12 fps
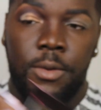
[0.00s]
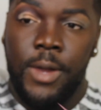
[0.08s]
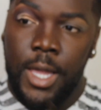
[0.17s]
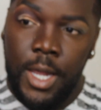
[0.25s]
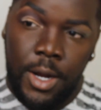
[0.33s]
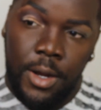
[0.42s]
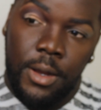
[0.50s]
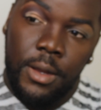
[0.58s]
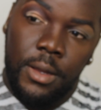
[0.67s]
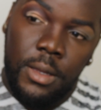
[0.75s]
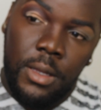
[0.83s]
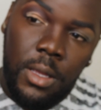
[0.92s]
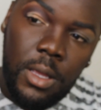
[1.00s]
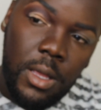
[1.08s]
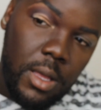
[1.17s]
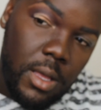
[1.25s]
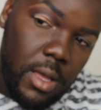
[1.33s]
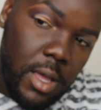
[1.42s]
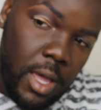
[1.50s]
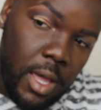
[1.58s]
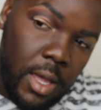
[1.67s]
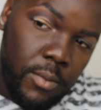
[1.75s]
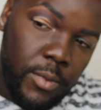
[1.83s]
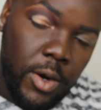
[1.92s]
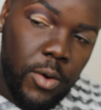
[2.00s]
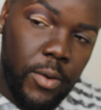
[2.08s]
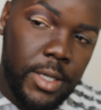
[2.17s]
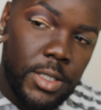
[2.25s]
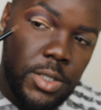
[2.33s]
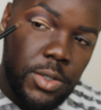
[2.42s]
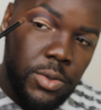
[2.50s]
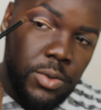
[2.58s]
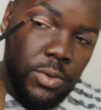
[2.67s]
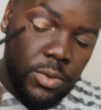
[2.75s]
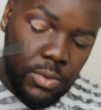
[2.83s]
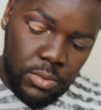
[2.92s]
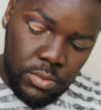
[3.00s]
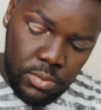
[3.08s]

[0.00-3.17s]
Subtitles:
right here. And we're going to